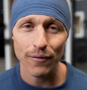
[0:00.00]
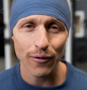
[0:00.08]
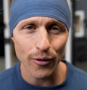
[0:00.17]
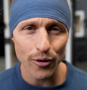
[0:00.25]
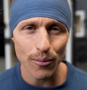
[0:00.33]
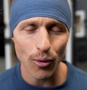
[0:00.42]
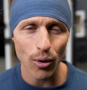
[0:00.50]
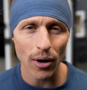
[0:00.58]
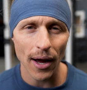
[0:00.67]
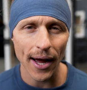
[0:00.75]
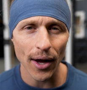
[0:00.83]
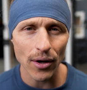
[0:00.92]
Furthermore,
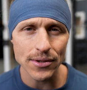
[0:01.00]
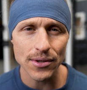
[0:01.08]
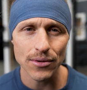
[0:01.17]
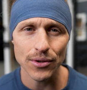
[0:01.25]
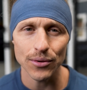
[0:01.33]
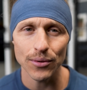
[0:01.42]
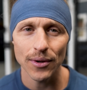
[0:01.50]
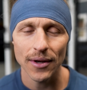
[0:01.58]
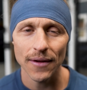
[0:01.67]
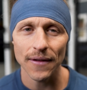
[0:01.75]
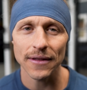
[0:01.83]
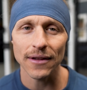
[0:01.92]
I also knew
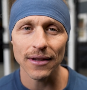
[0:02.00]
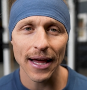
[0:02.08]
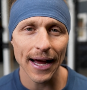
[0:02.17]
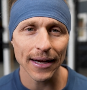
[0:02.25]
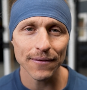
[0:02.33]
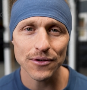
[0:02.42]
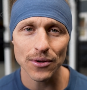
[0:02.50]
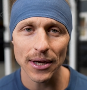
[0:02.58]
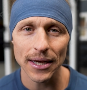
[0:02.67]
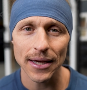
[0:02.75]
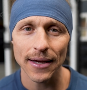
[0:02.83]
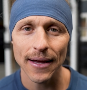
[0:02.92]
that the lack of
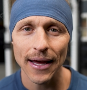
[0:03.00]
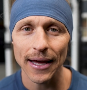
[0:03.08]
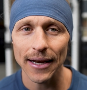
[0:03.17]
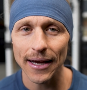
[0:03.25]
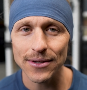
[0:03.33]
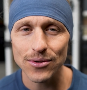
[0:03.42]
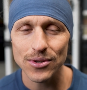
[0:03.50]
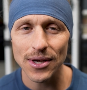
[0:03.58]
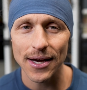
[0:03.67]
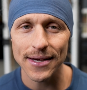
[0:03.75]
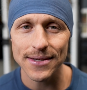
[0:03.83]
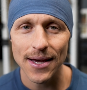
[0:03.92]
training and
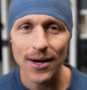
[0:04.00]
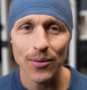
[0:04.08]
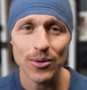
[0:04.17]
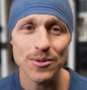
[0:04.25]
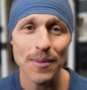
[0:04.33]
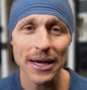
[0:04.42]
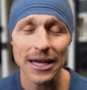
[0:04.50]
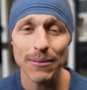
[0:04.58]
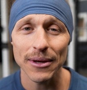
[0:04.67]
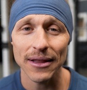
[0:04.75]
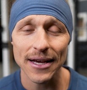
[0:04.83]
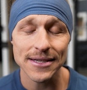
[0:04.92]
exercise was making
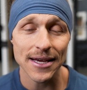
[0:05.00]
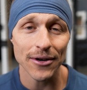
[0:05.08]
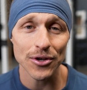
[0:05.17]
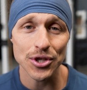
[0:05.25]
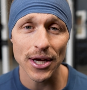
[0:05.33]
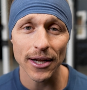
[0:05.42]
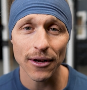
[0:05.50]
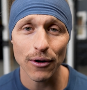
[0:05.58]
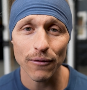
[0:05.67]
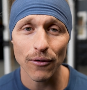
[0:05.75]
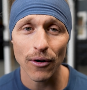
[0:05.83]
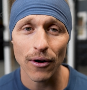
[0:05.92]
me less energetic
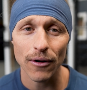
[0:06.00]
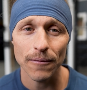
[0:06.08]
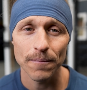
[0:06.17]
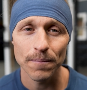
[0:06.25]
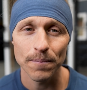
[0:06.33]
overall.